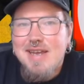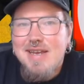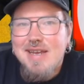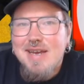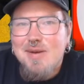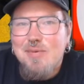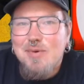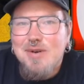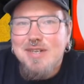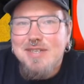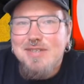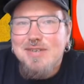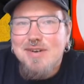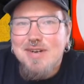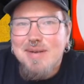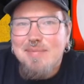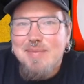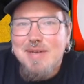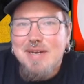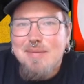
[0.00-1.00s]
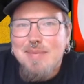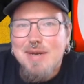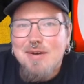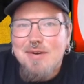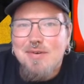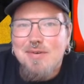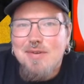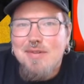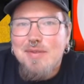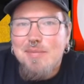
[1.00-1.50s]
I want to talk a bit
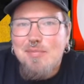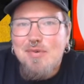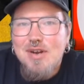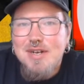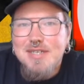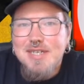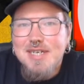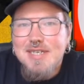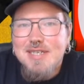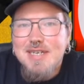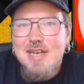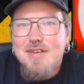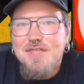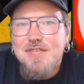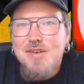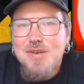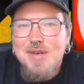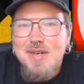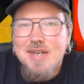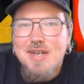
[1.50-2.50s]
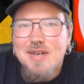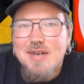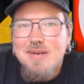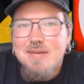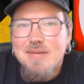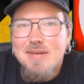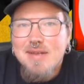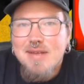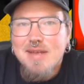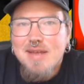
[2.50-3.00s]
about all the projects I have going on
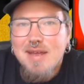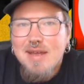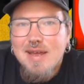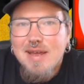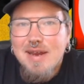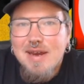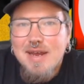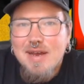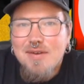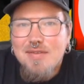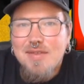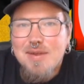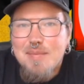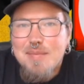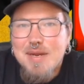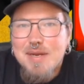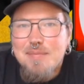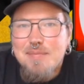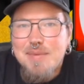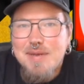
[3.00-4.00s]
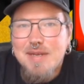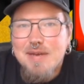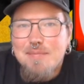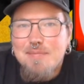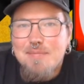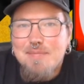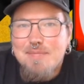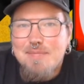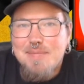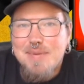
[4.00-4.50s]
and how there might be a
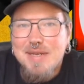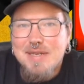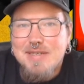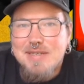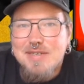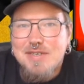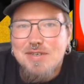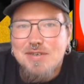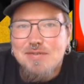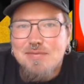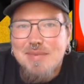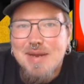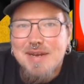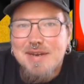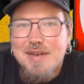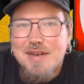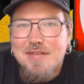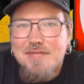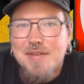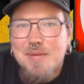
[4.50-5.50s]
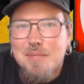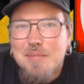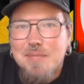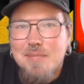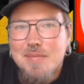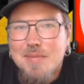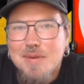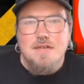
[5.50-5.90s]
bit too many of them.